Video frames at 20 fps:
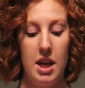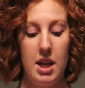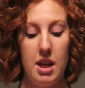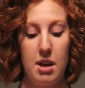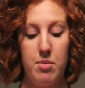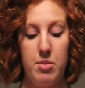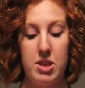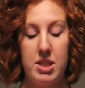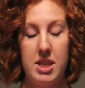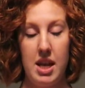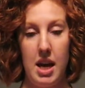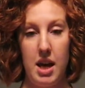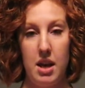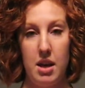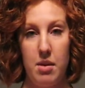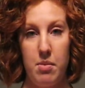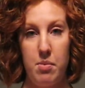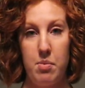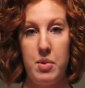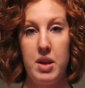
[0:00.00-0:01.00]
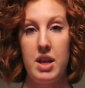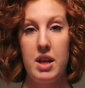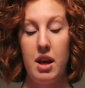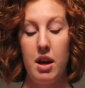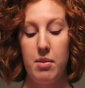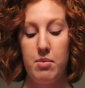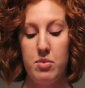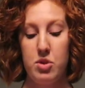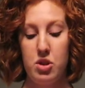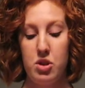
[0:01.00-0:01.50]
Number 10,
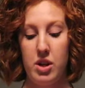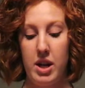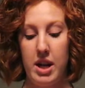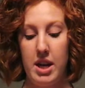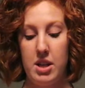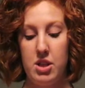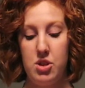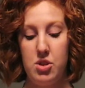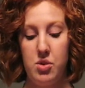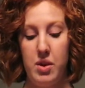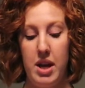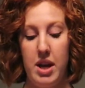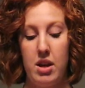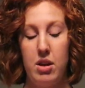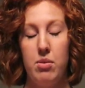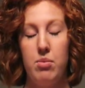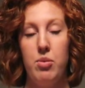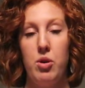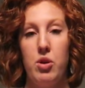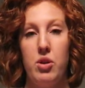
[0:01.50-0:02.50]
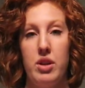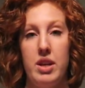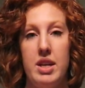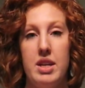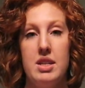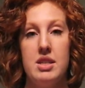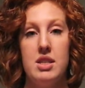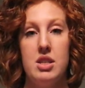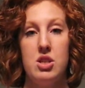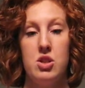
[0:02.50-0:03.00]
become trained to handle
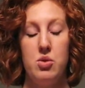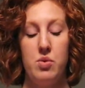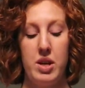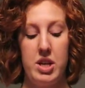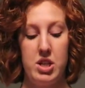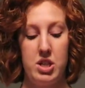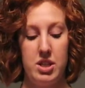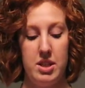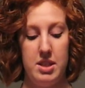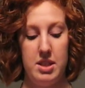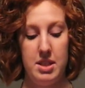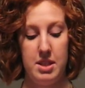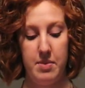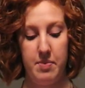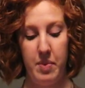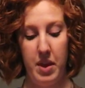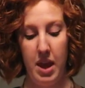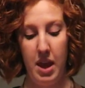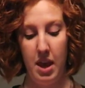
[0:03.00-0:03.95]
bullying situations.